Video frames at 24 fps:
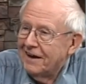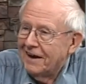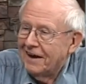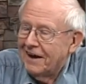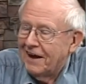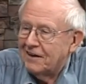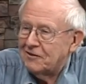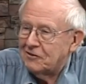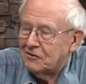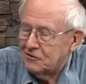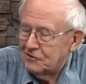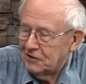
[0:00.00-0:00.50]

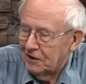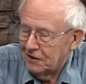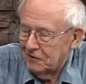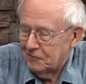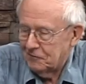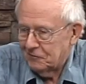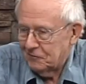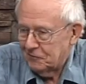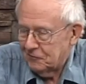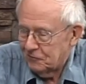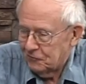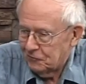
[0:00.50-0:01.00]
it's
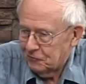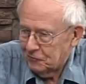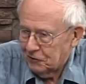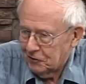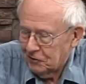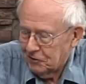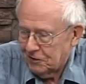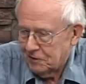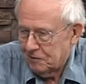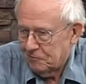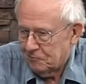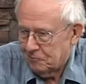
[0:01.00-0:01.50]
not
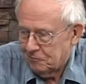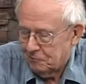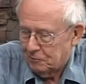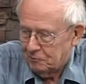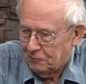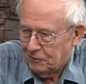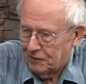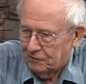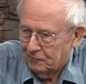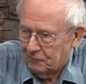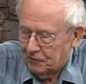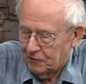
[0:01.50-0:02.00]
really
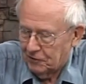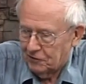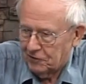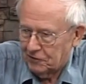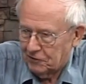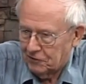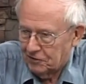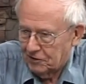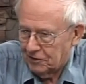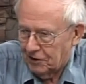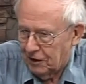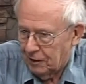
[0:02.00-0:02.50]
a very
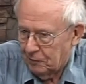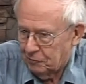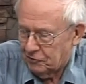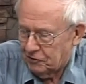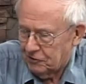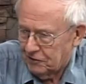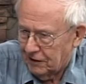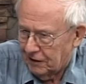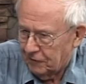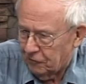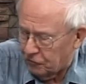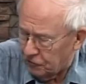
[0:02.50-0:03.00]
good
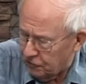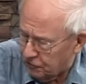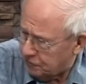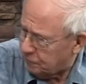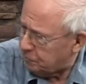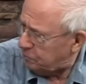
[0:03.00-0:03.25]
option at this